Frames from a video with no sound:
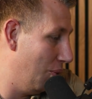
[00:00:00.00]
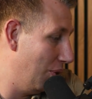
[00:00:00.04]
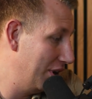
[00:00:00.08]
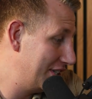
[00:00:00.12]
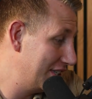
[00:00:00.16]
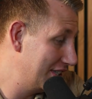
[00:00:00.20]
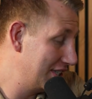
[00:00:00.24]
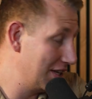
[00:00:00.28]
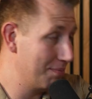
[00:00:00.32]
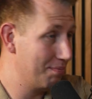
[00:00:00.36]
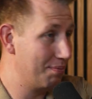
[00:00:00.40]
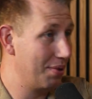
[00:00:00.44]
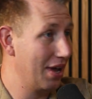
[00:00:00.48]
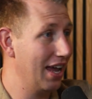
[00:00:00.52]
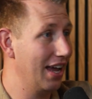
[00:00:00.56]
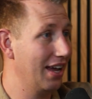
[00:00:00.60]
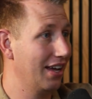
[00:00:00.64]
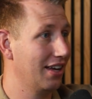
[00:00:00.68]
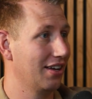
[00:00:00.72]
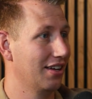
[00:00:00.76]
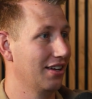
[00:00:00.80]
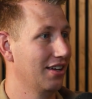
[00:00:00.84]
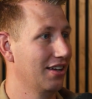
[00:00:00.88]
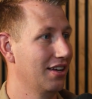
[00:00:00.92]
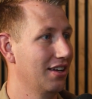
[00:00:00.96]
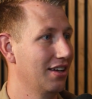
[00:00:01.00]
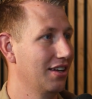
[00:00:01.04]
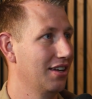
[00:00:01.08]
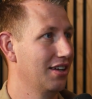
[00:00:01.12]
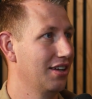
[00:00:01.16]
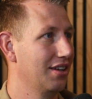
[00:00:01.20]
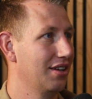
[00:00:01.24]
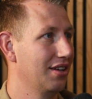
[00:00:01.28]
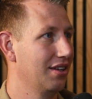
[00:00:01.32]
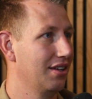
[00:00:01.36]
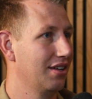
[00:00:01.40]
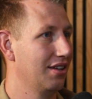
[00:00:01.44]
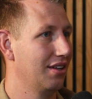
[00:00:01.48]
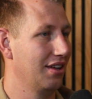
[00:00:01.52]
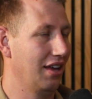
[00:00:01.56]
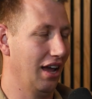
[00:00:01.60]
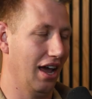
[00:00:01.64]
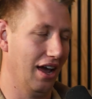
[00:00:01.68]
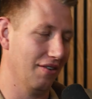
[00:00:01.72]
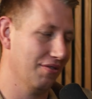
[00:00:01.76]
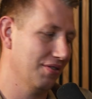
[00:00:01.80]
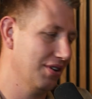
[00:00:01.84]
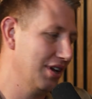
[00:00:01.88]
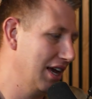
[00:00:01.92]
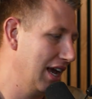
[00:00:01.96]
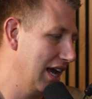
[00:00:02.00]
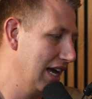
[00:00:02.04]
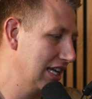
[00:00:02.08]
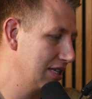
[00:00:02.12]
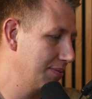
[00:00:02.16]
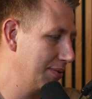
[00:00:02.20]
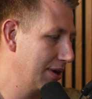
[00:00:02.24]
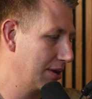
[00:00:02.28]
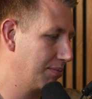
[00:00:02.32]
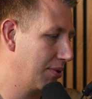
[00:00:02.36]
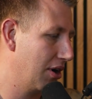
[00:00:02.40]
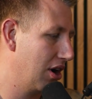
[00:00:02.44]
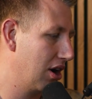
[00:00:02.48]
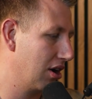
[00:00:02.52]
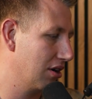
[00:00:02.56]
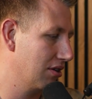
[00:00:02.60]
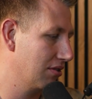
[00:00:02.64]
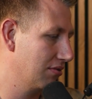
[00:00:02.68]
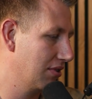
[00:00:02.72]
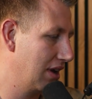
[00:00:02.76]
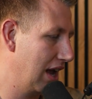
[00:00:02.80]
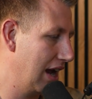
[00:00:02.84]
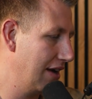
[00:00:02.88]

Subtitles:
Which is it's a big part.